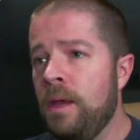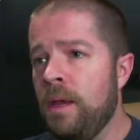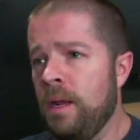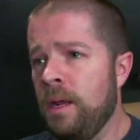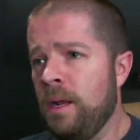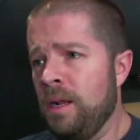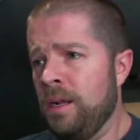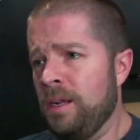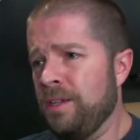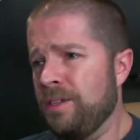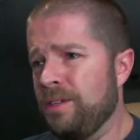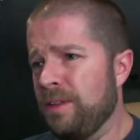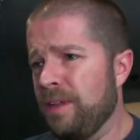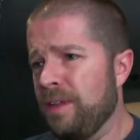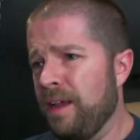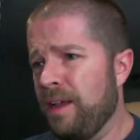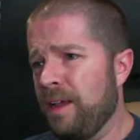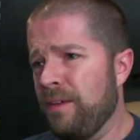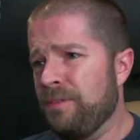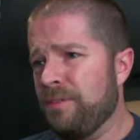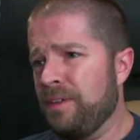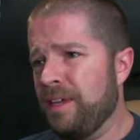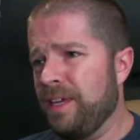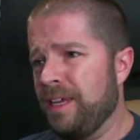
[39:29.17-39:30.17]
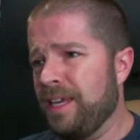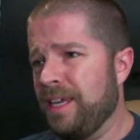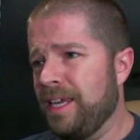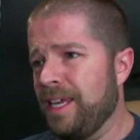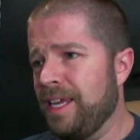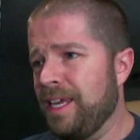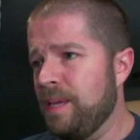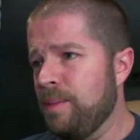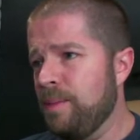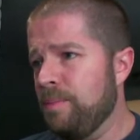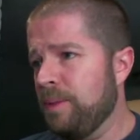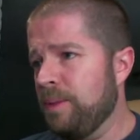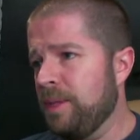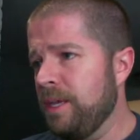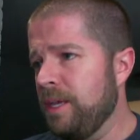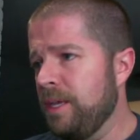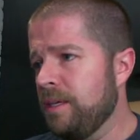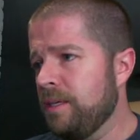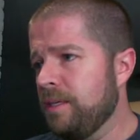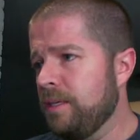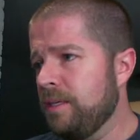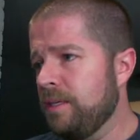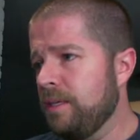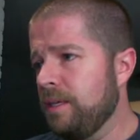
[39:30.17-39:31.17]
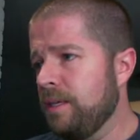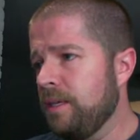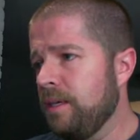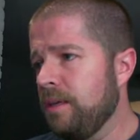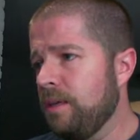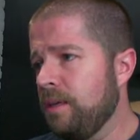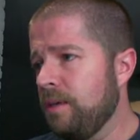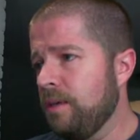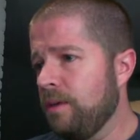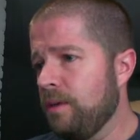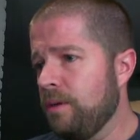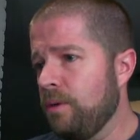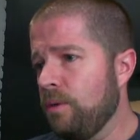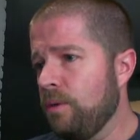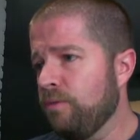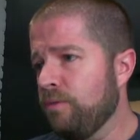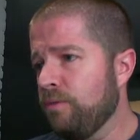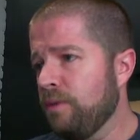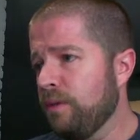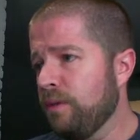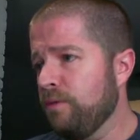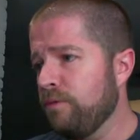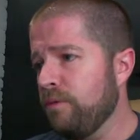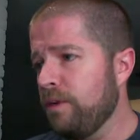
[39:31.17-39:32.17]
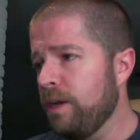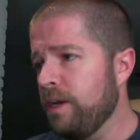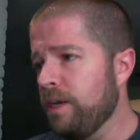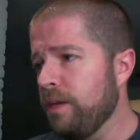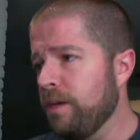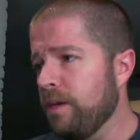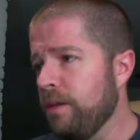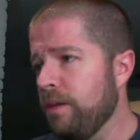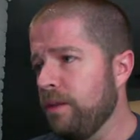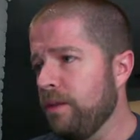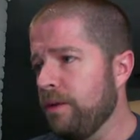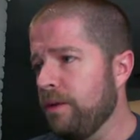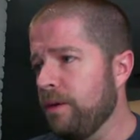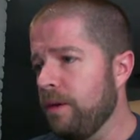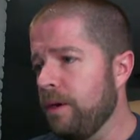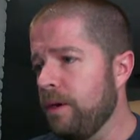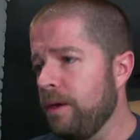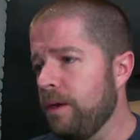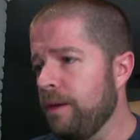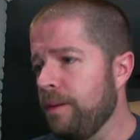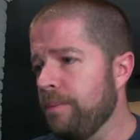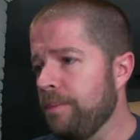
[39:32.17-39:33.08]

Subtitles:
So I think I have to keep this. Hopefully find another